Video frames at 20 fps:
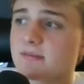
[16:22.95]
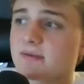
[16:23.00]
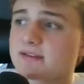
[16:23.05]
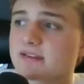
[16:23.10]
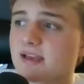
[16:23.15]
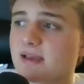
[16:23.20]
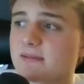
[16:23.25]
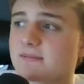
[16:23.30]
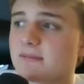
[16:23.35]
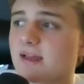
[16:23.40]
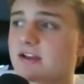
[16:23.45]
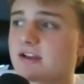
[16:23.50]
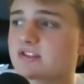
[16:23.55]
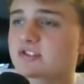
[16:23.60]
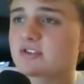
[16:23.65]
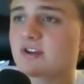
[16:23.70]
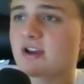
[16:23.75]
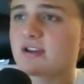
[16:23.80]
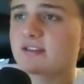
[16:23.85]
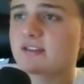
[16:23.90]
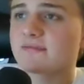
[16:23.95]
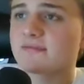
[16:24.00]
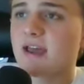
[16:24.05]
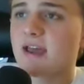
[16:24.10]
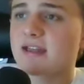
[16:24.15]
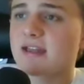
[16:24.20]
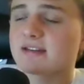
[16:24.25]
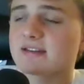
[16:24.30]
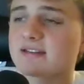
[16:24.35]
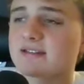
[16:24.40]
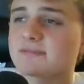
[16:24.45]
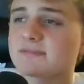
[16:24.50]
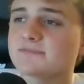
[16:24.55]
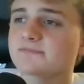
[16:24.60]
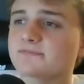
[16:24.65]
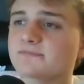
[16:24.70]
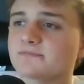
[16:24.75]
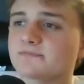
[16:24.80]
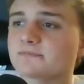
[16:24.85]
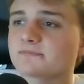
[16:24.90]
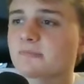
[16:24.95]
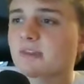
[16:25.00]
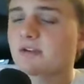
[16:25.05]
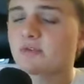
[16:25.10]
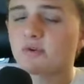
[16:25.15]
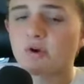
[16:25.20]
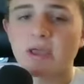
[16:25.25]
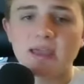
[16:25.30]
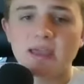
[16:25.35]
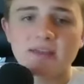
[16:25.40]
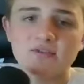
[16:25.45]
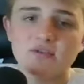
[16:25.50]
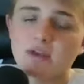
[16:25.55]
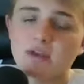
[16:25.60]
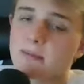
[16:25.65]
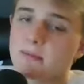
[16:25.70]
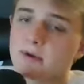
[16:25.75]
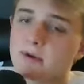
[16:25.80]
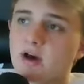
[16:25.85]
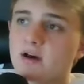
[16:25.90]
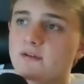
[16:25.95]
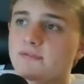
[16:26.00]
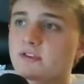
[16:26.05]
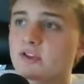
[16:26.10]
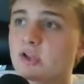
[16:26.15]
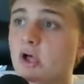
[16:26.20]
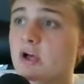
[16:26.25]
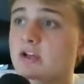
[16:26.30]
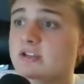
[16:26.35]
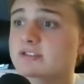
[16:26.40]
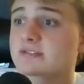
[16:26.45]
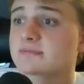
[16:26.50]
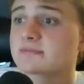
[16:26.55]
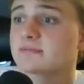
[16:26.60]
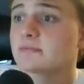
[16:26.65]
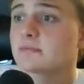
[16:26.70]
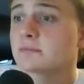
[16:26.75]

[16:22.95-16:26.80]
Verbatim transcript: because I'm not sure how Nevada will handle coming off a loss.